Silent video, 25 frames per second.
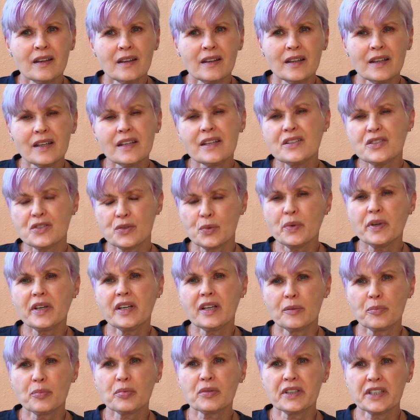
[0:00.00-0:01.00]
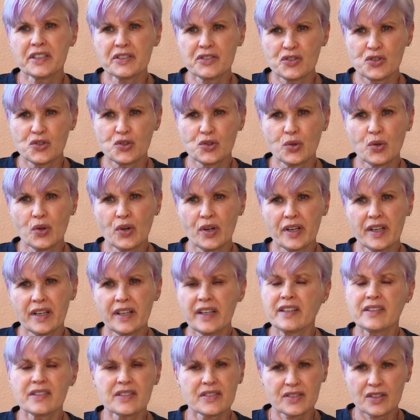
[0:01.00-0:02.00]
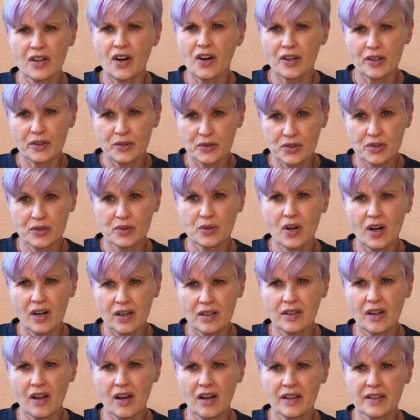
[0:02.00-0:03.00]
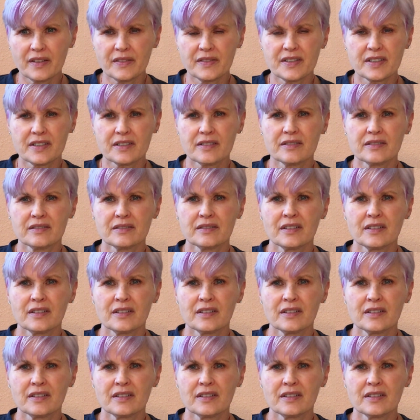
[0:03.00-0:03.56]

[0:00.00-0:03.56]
Each week brings joy and sorrow to our lives.